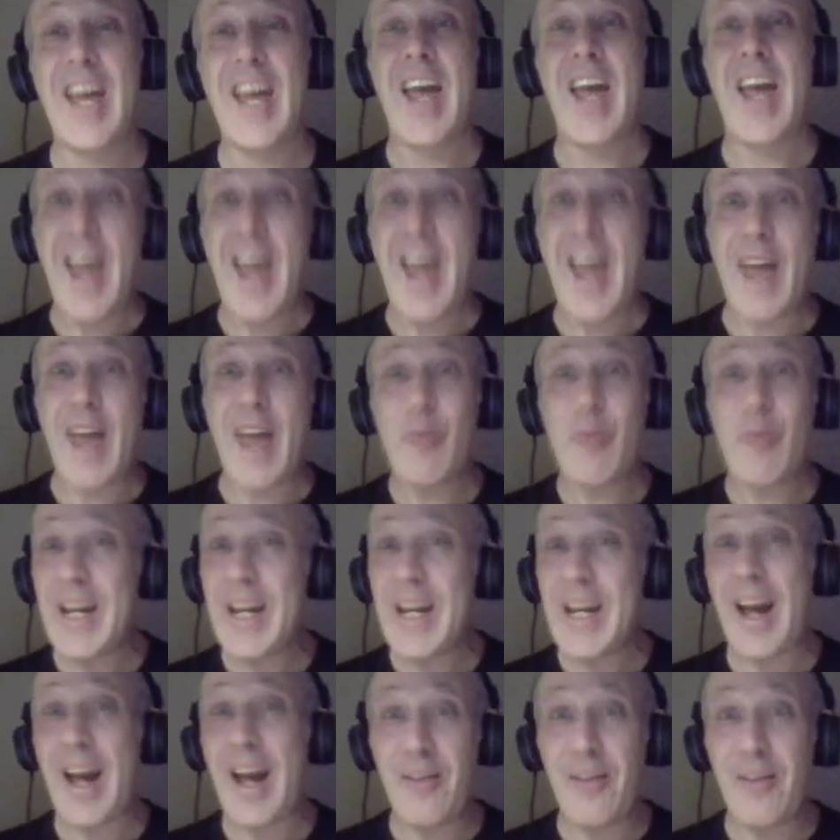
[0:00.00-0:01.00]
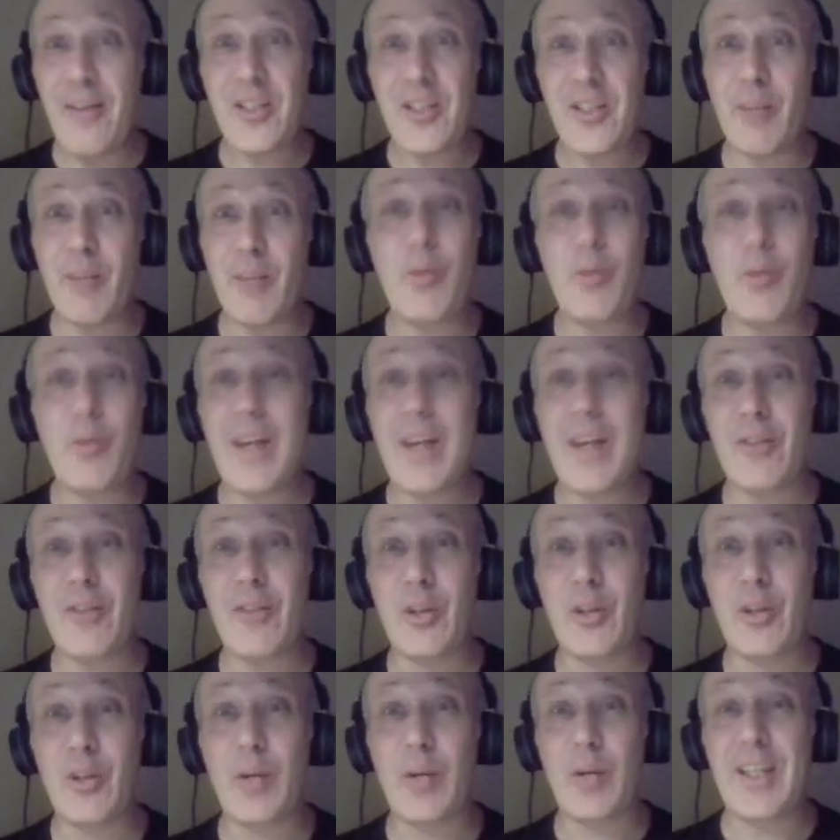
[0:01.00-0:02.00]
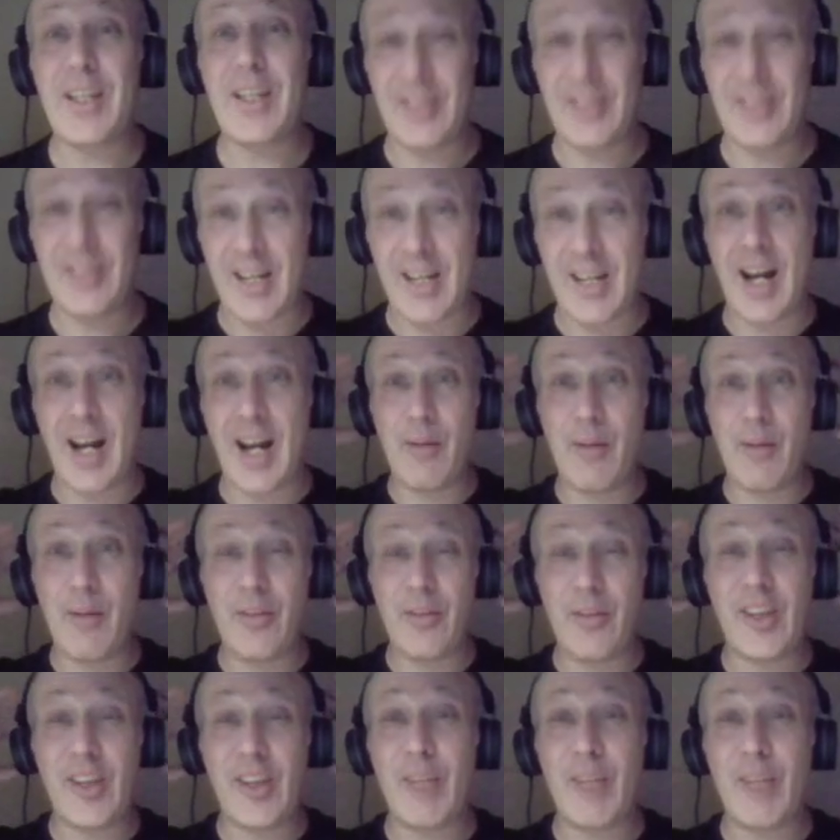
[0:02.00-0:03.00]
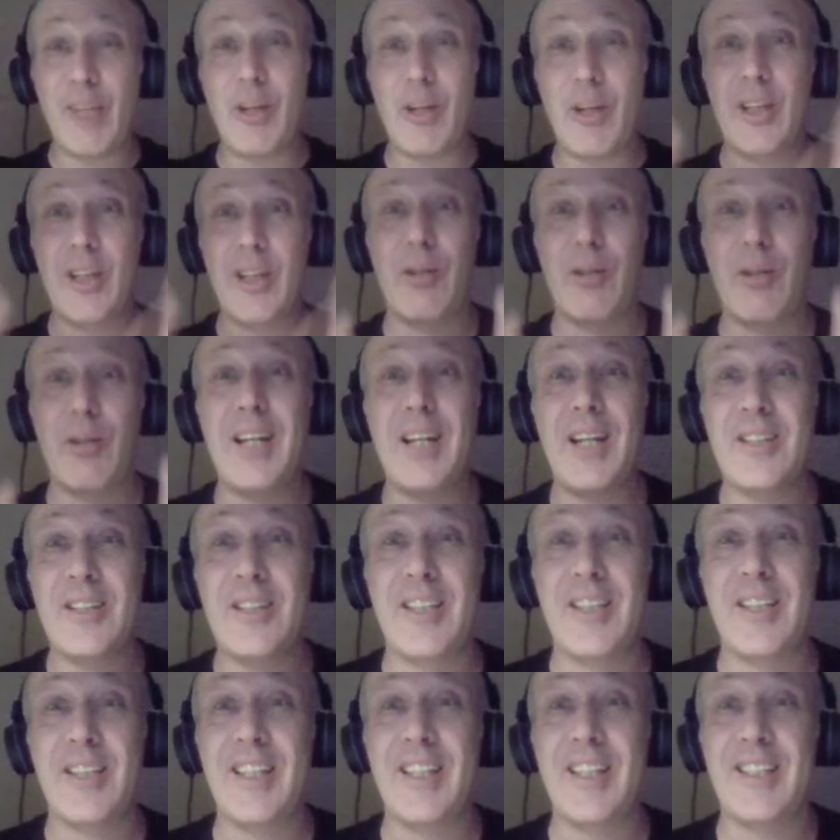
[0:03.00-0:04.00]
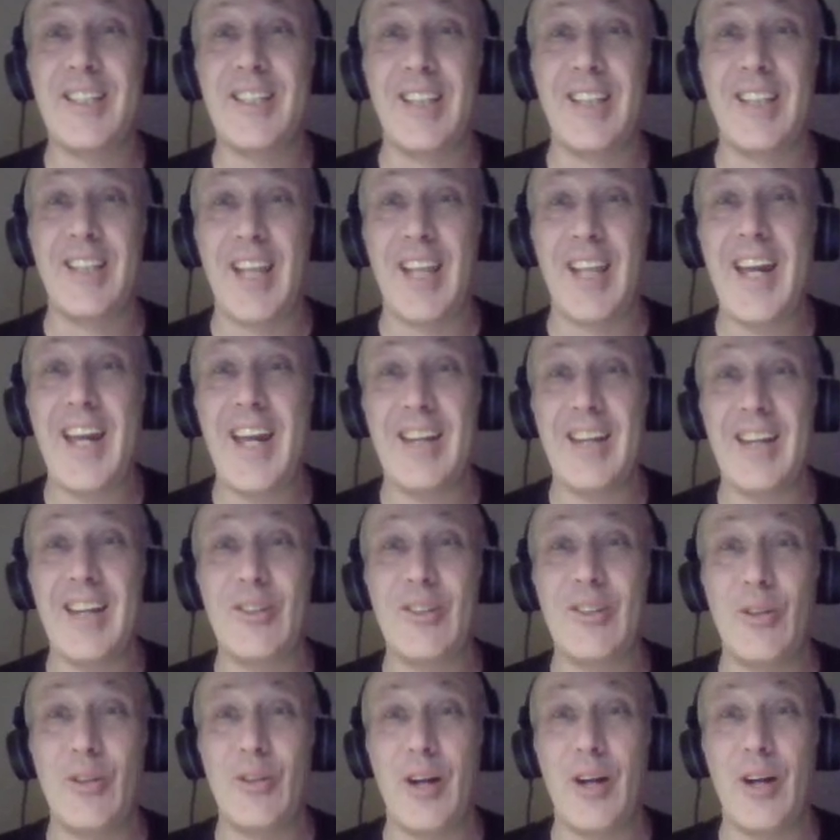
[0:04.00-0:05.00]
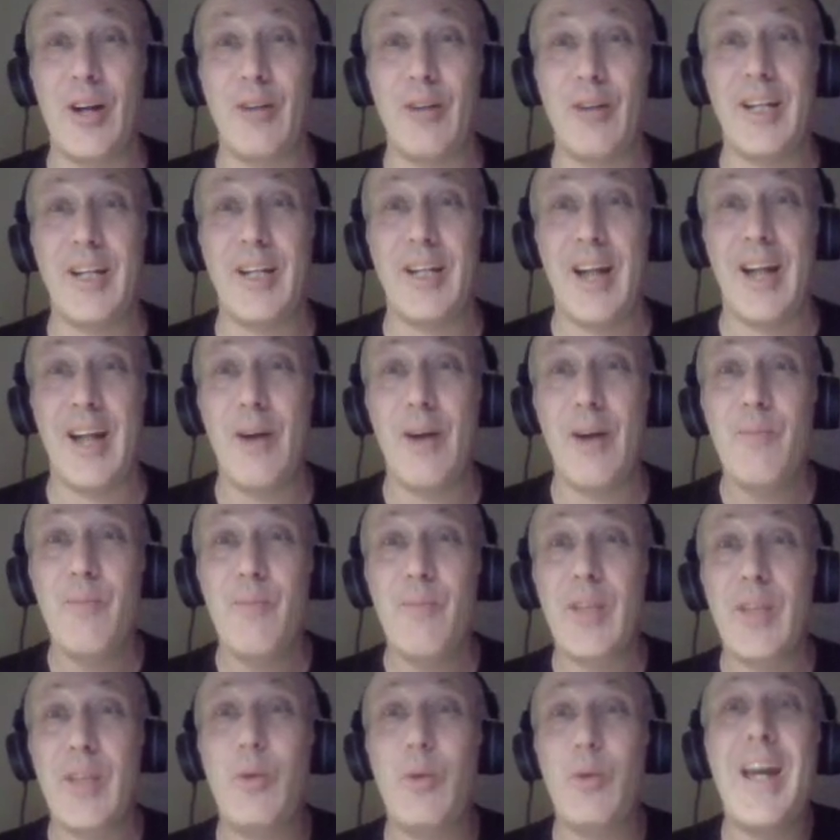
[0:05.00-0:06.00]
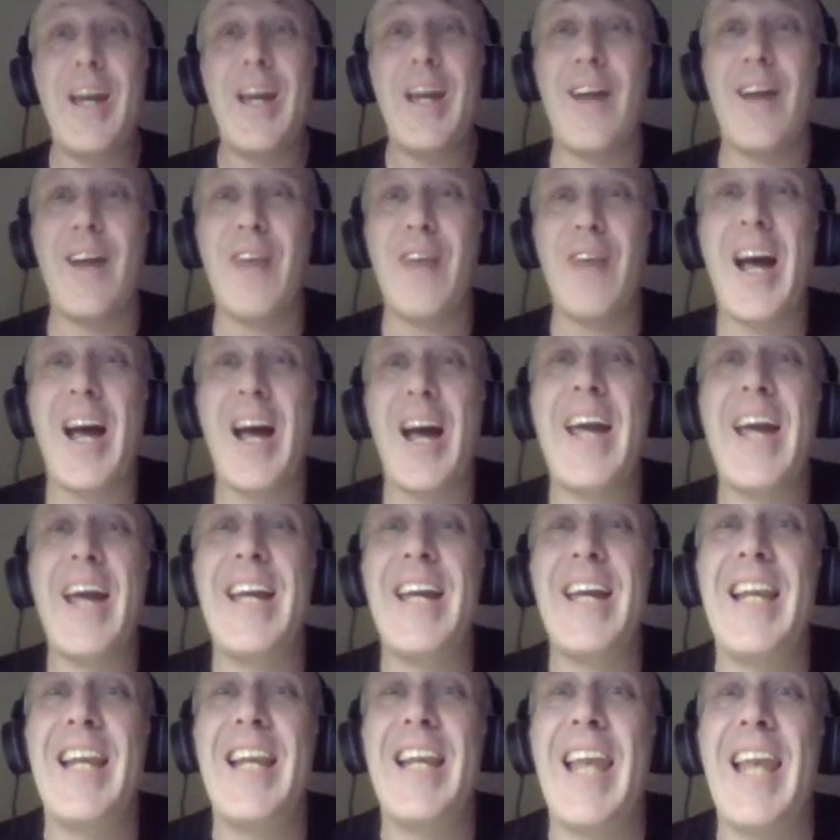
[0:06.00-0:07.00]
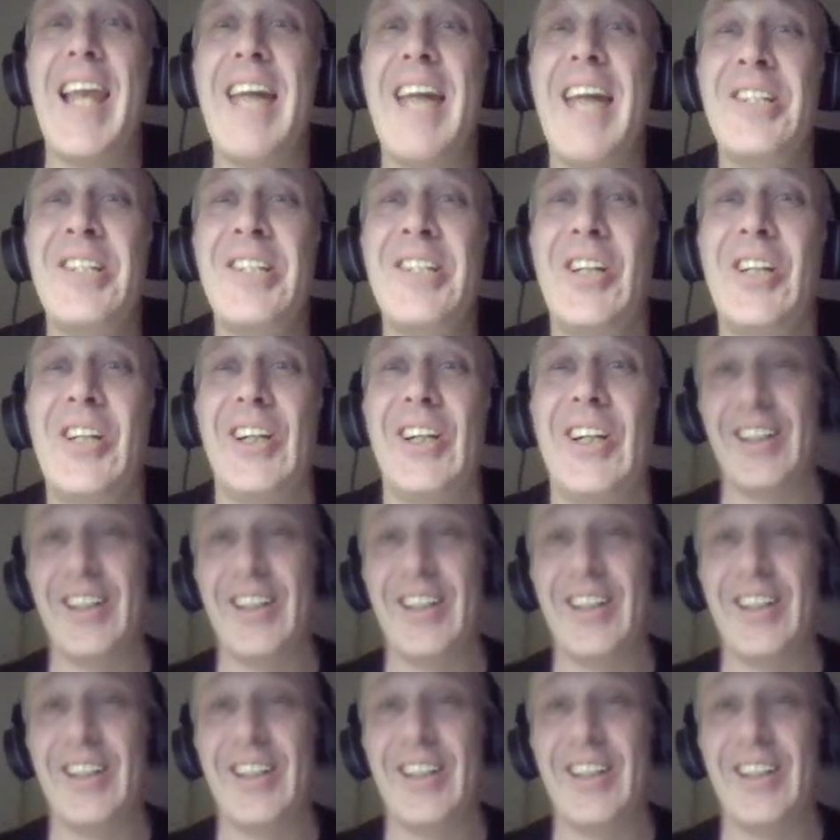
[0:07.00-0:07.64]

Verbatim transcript: And we have some. We have a great time. One of the greatest things in the land going on right now. We have a letter.